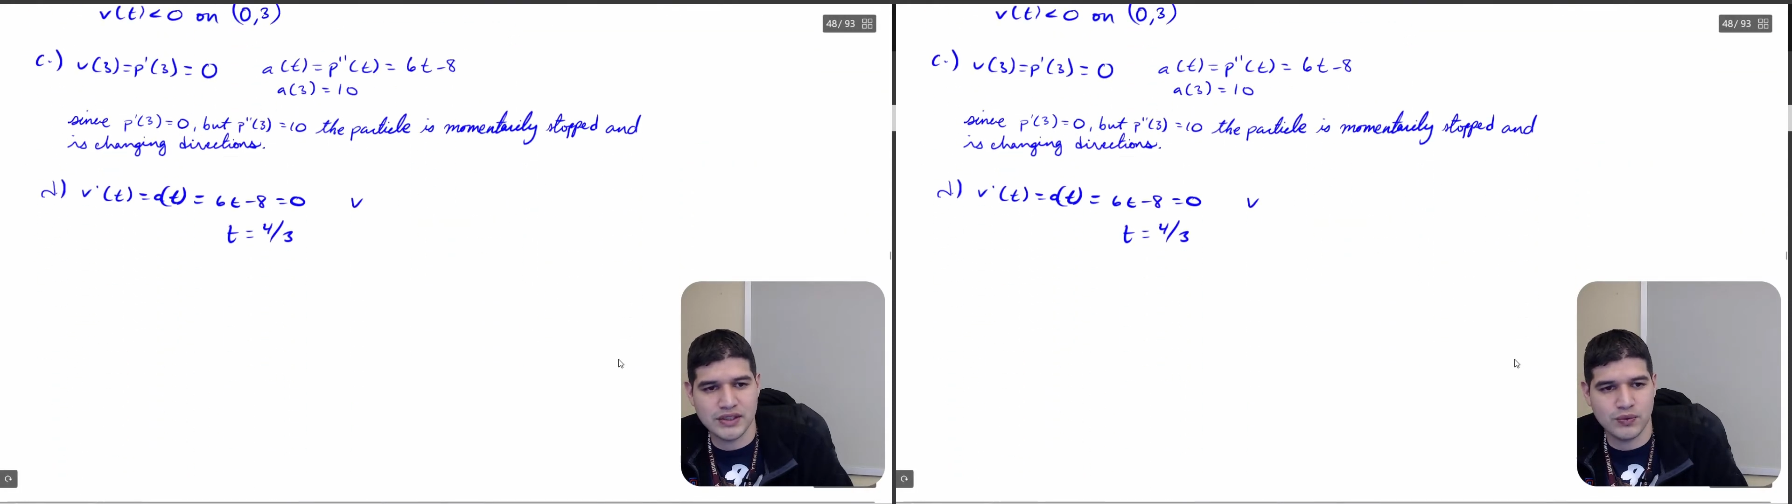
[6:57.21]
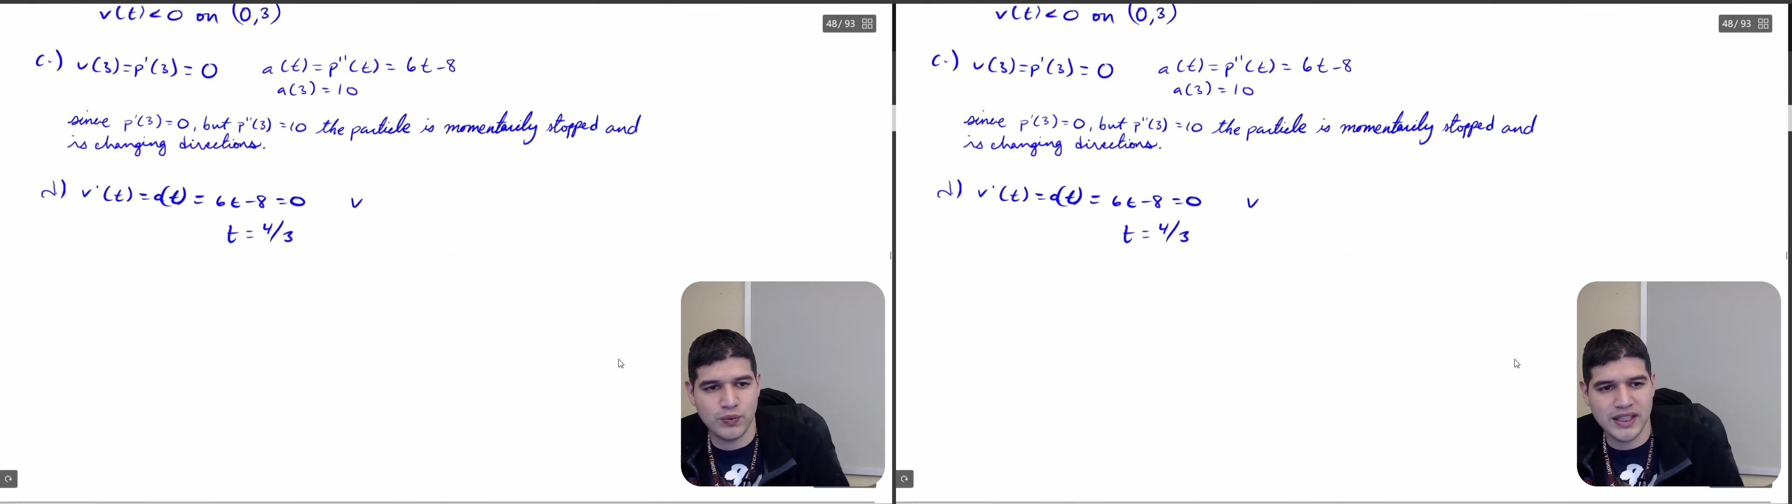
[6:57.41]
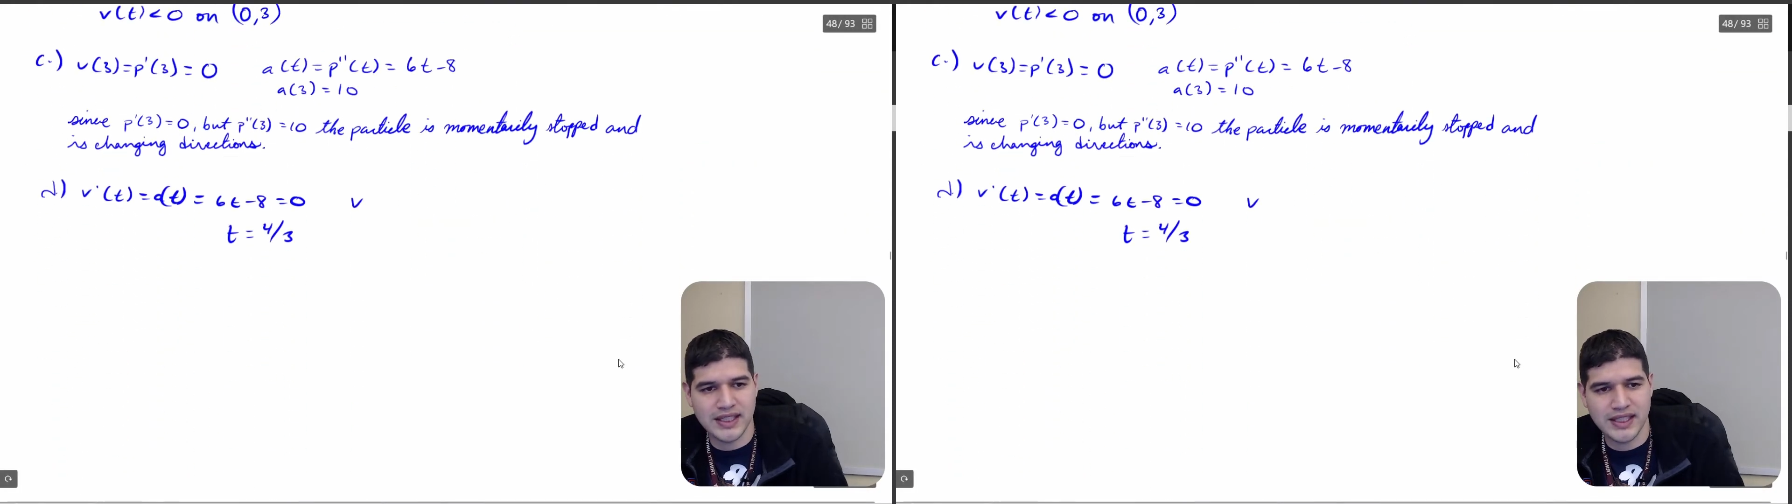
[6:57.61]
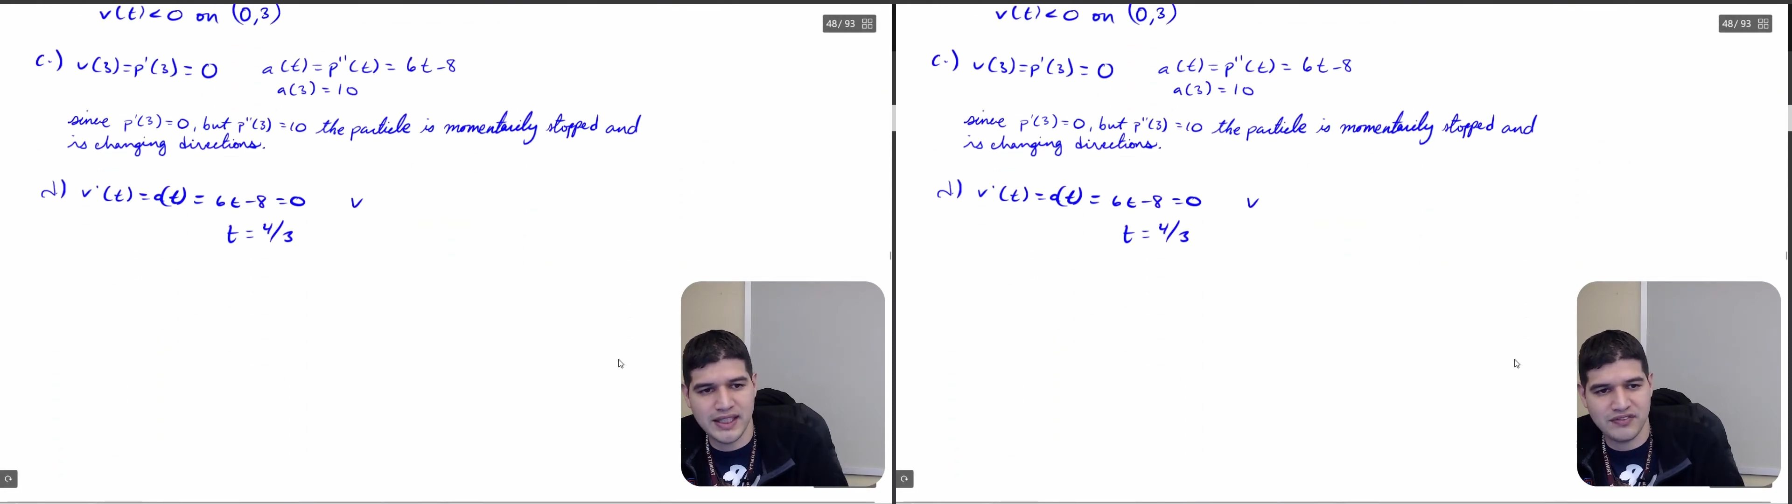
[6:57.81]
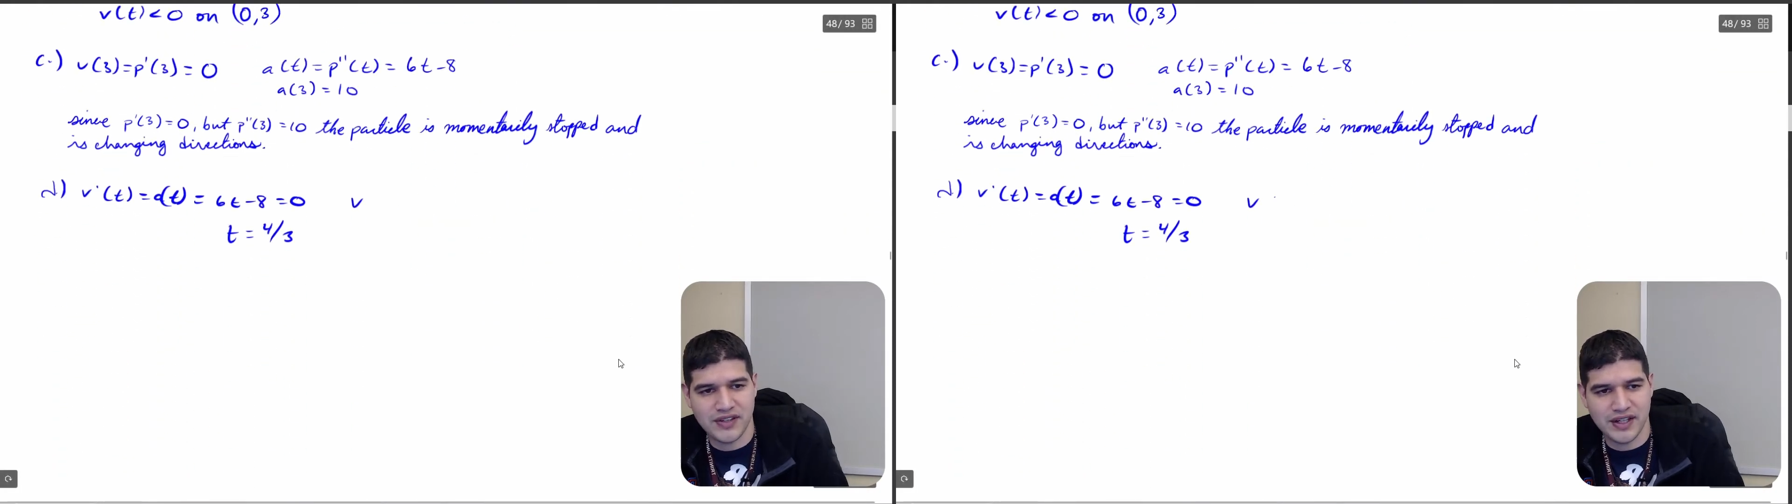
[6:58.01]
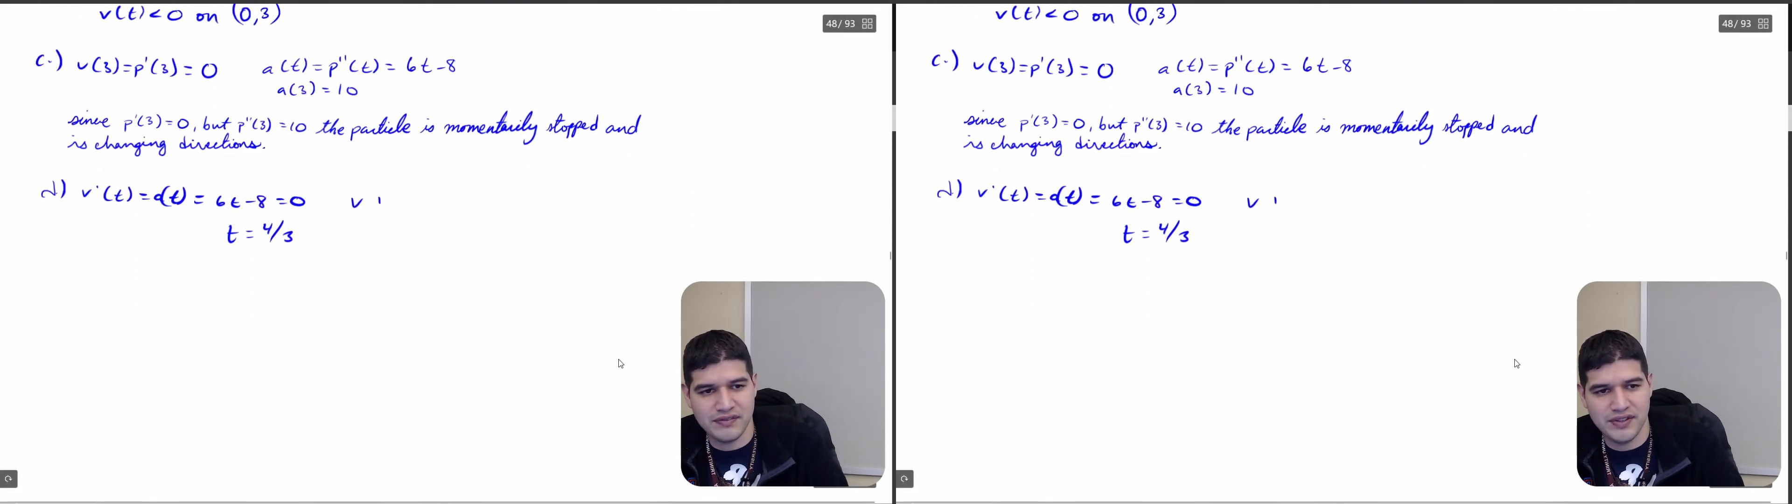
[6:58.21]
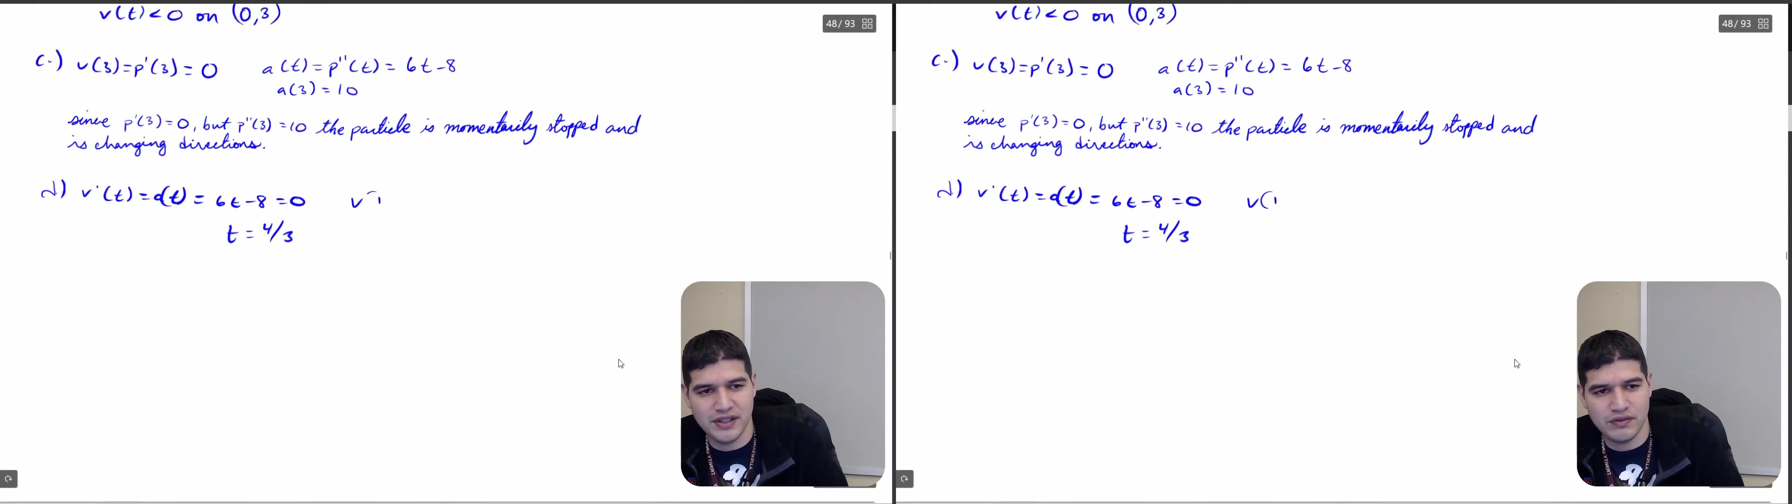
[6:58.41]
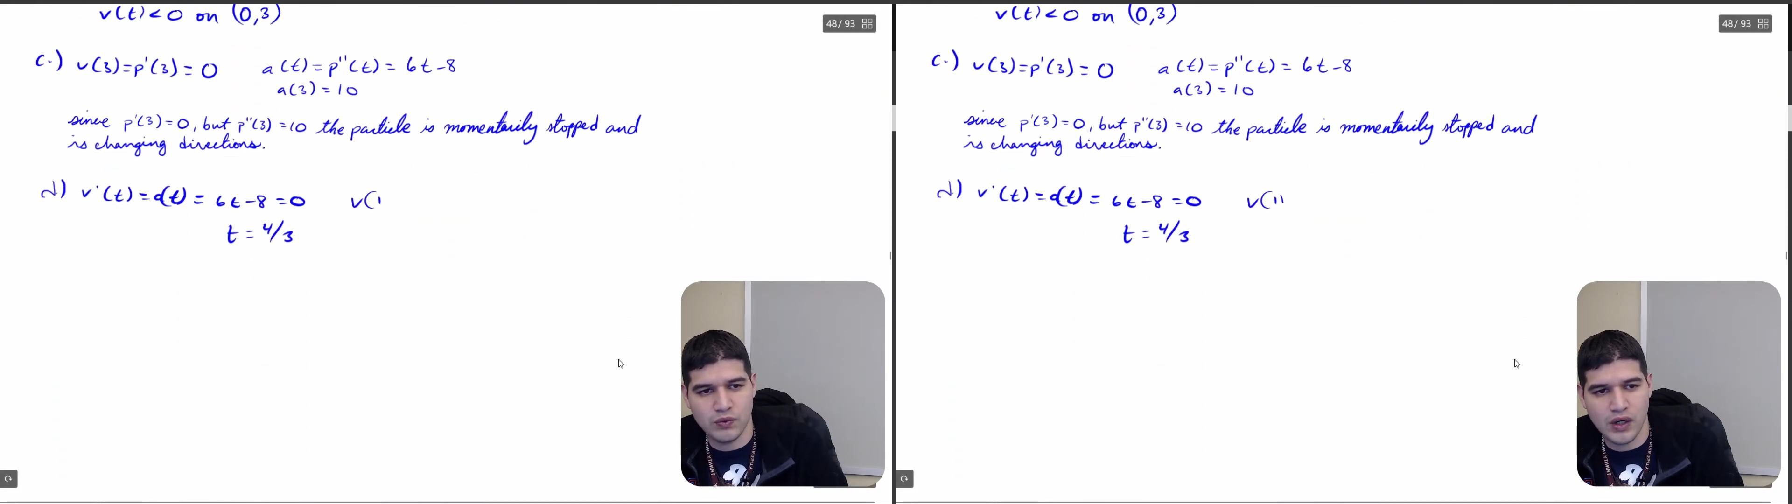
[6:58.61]
So we're going to need to find v
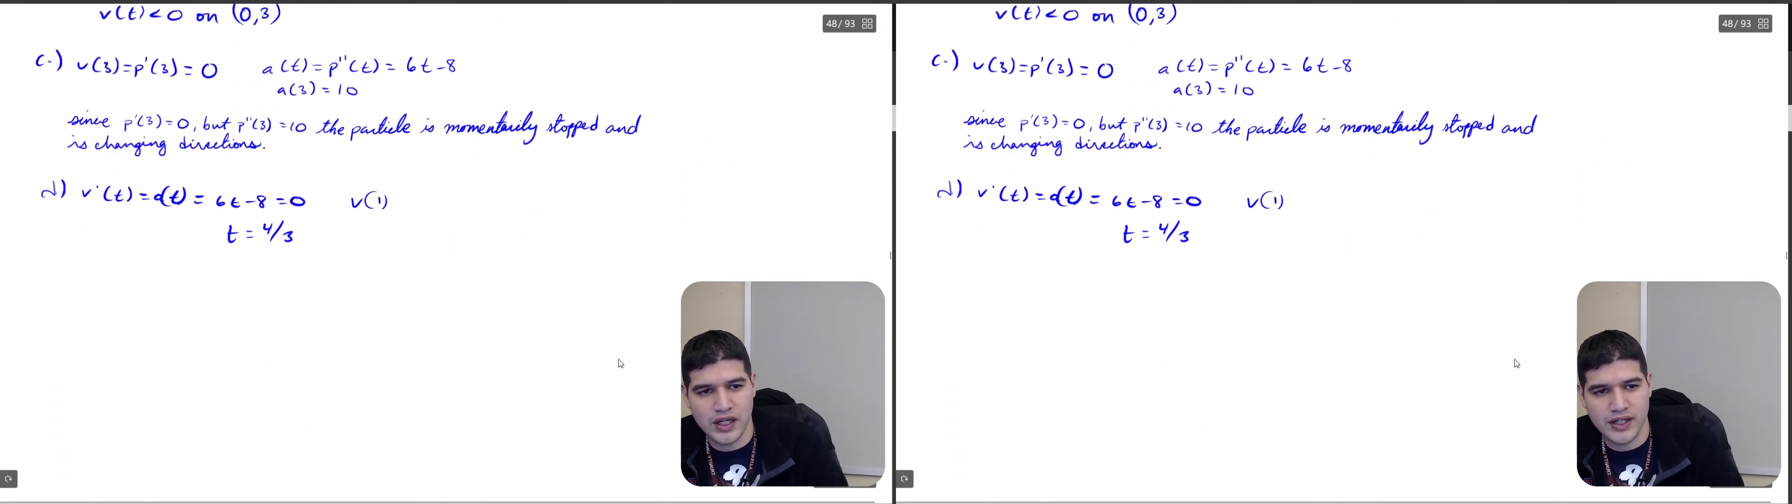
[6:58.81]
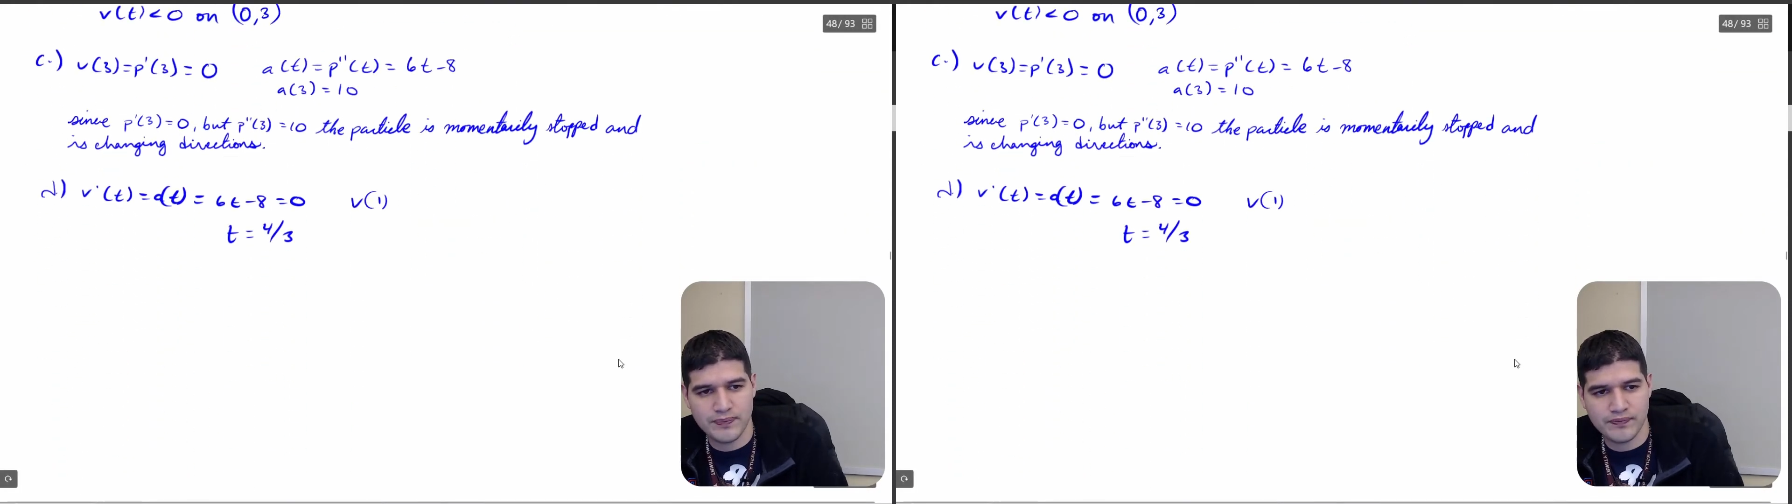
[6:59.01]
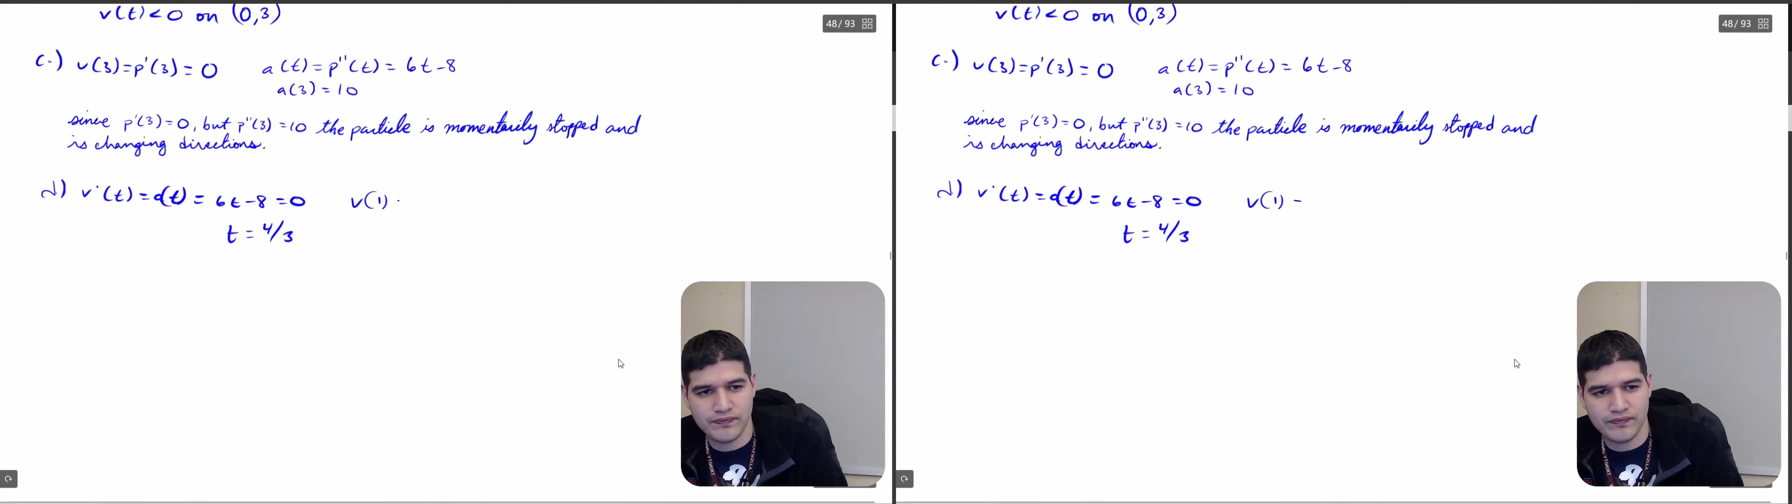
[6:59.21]
of 1.